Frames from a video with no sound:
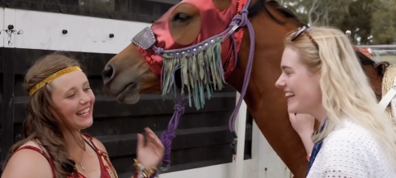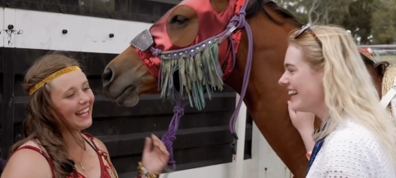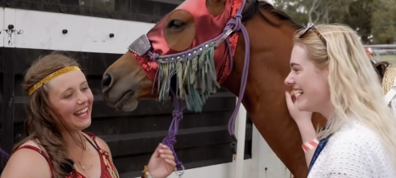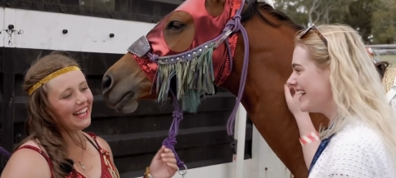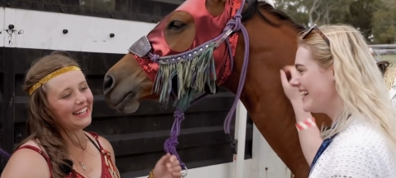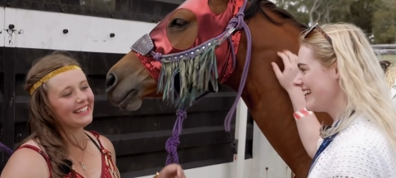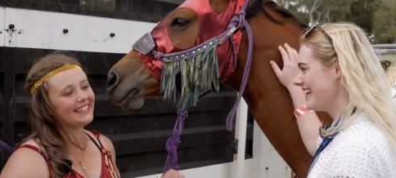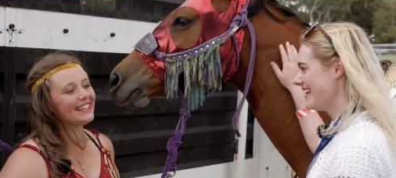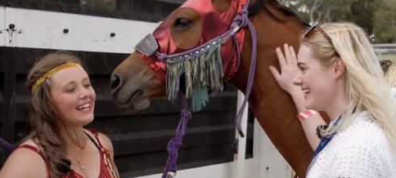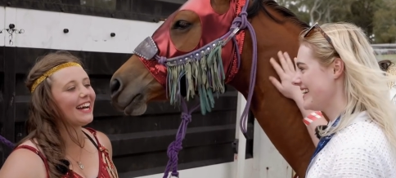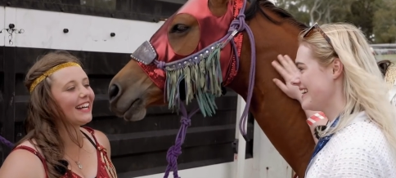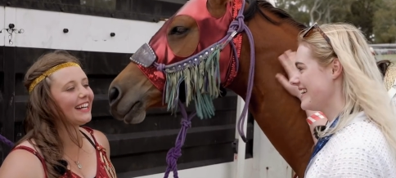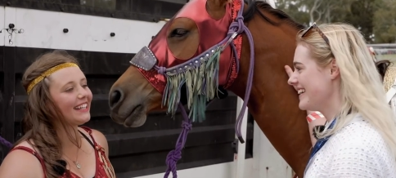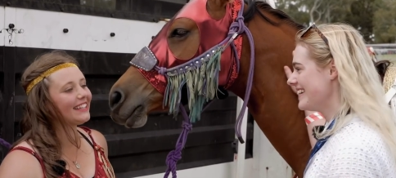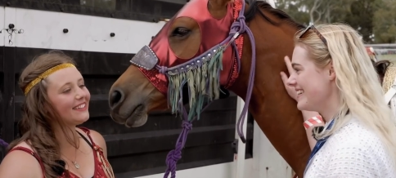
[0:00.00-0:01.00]
Speaker 1: and
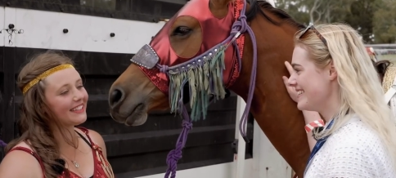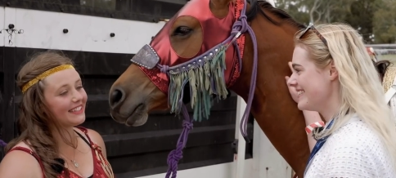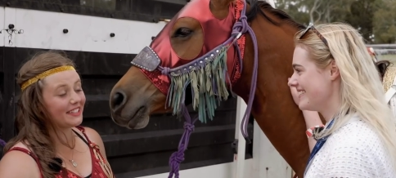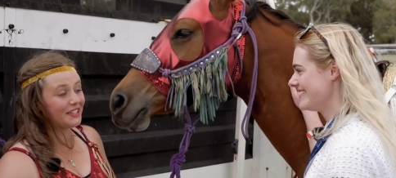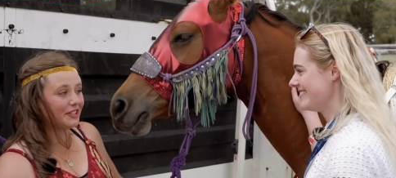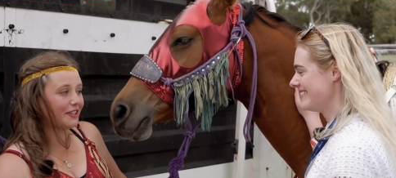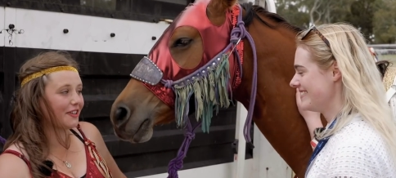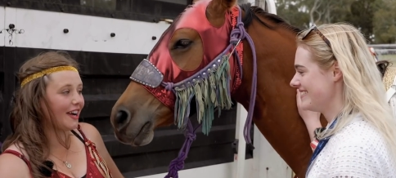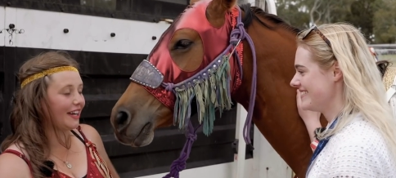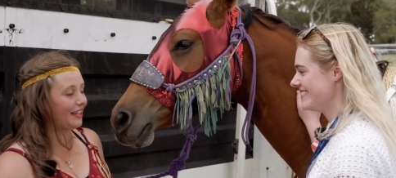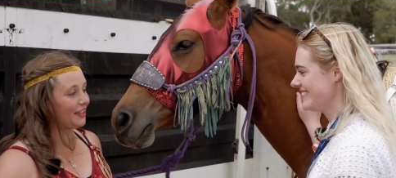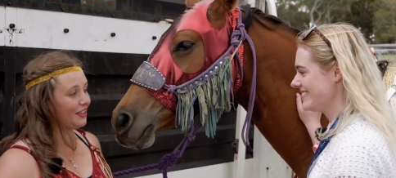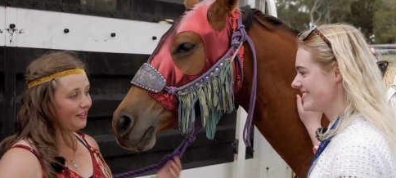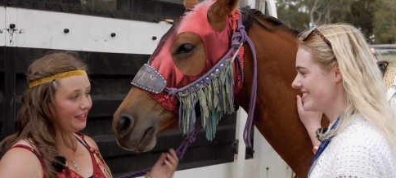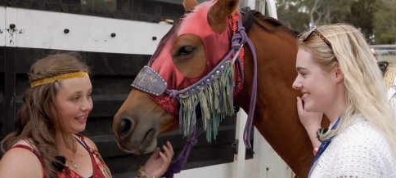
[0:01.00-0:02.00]
I got into trick
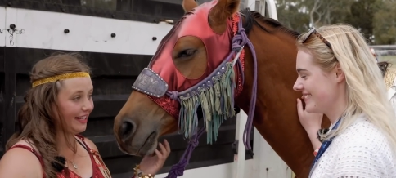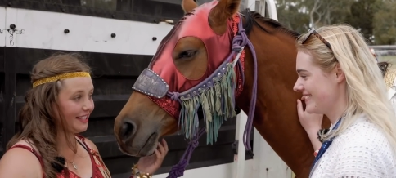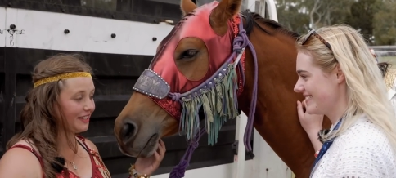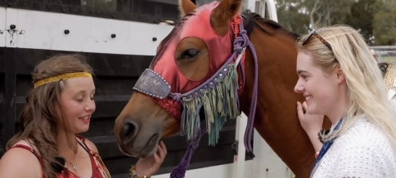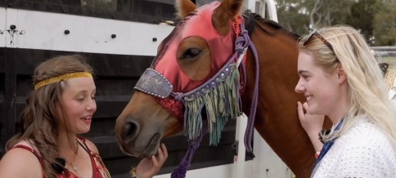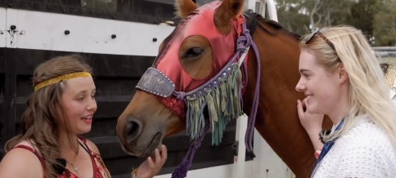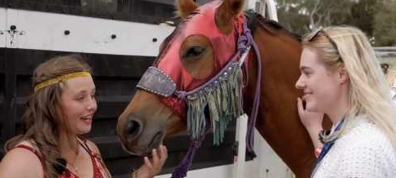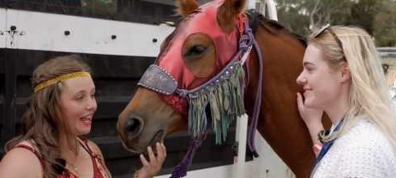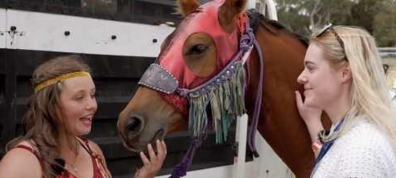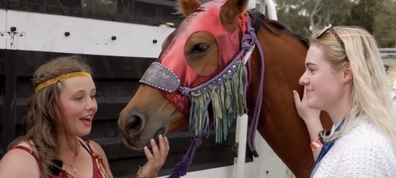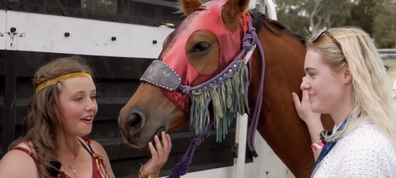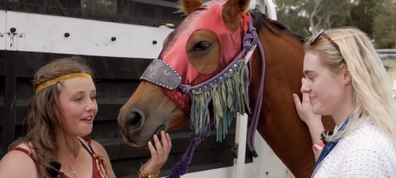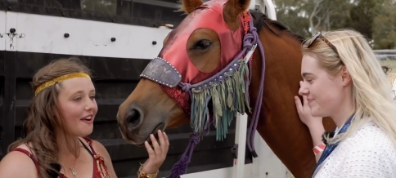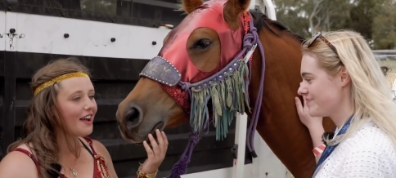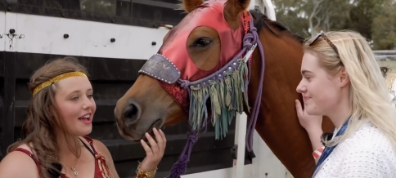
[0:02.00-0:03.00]
riding three years ago
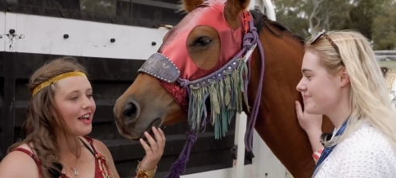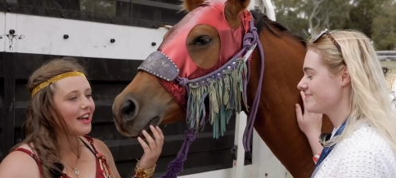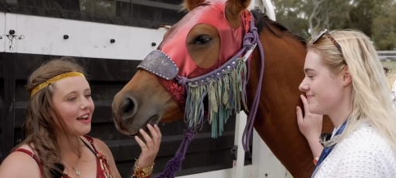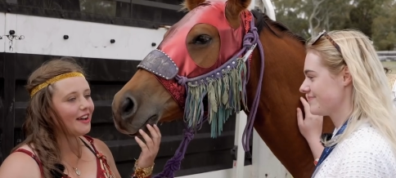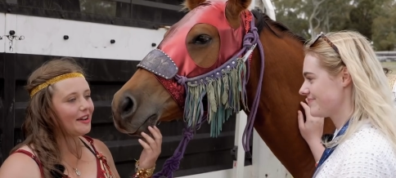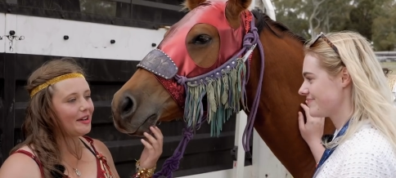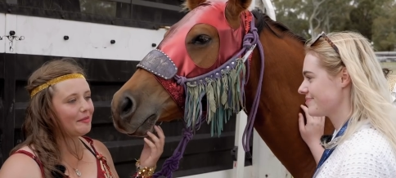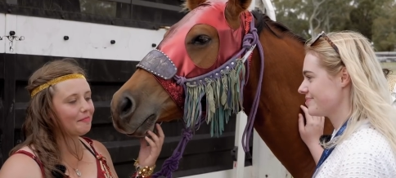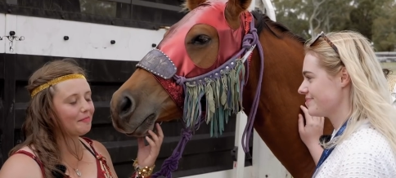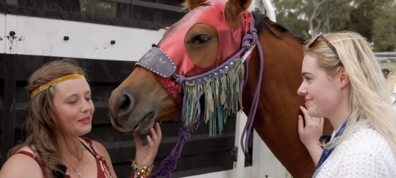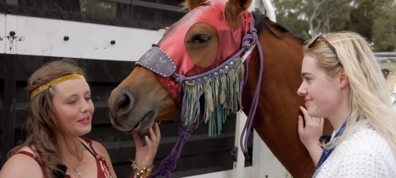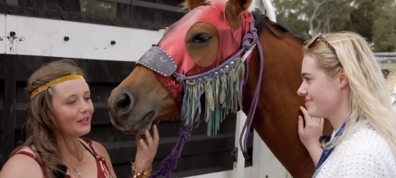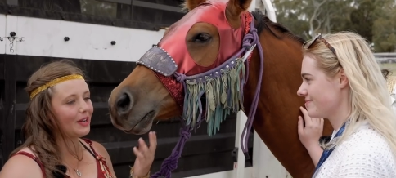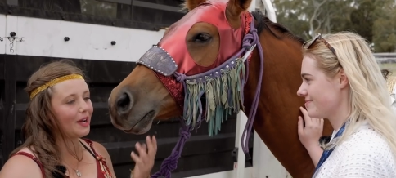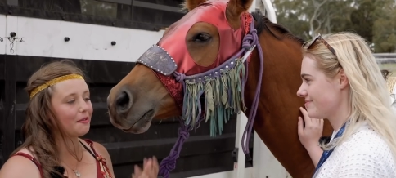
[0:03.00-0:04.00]
now.
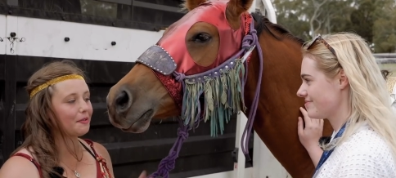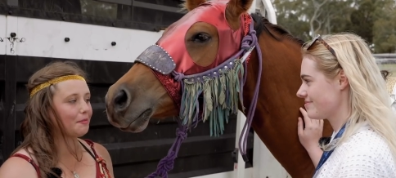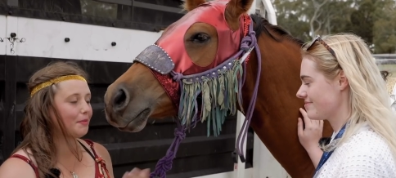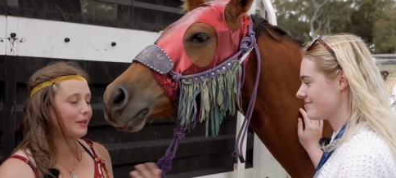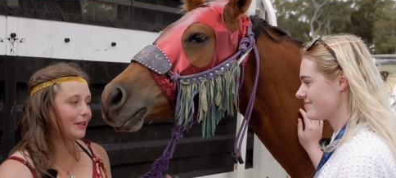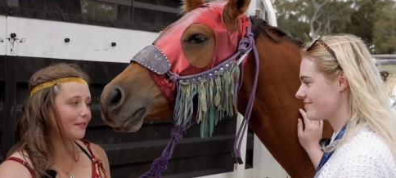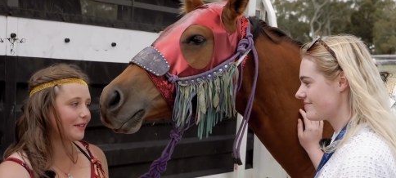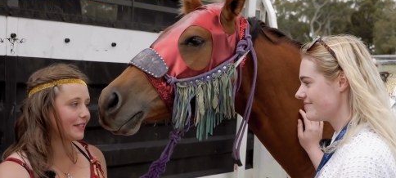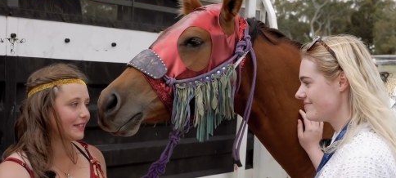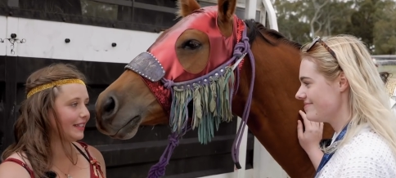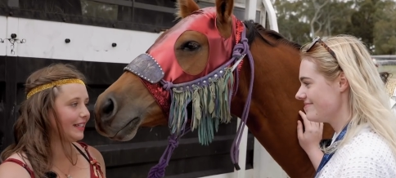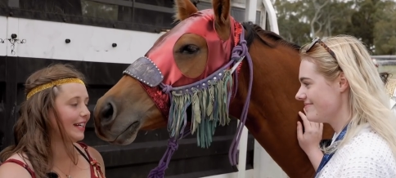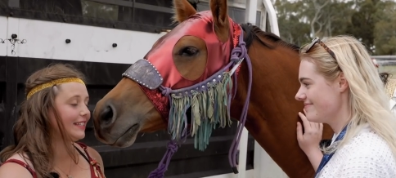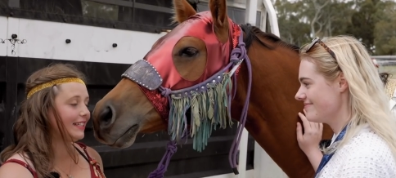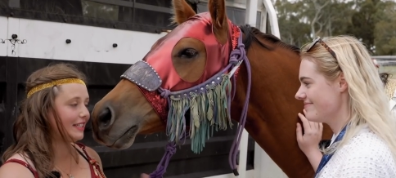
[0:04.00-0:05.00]
Um, so I was
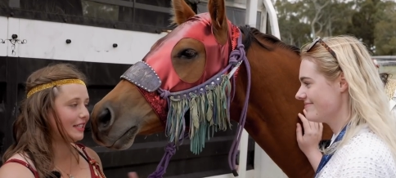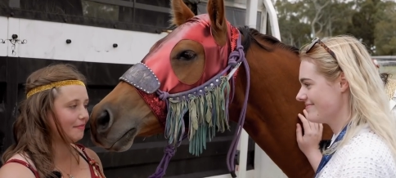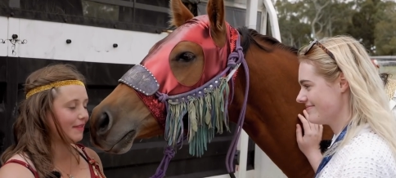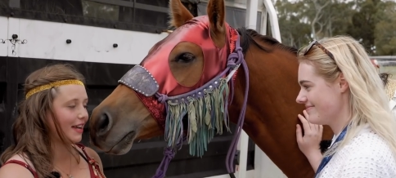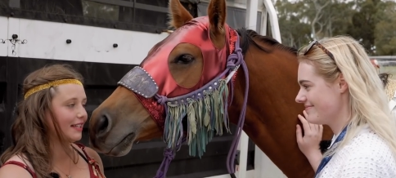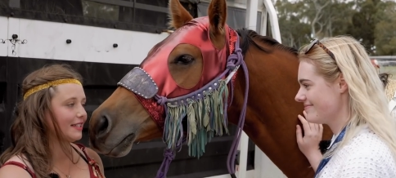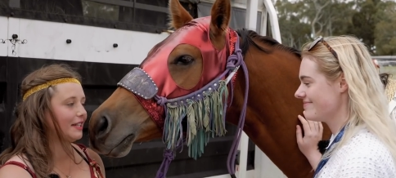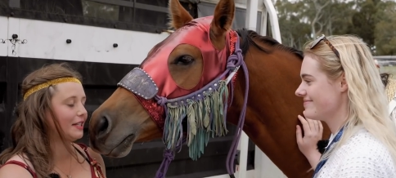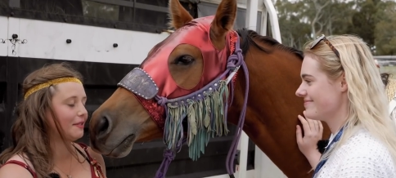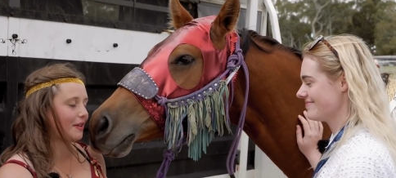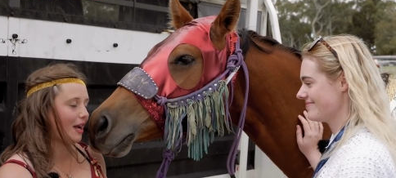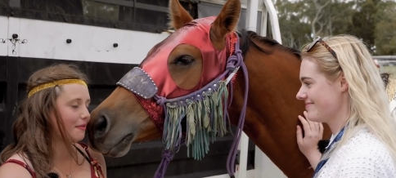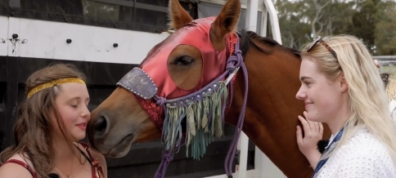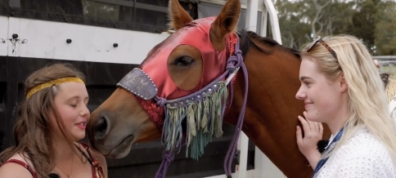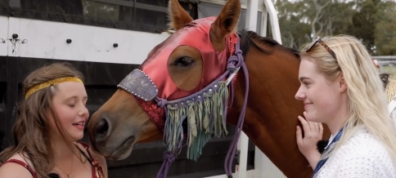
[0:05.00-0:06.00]
previously, I did gymnastics
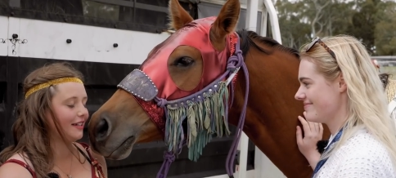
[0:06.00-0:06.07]
when I was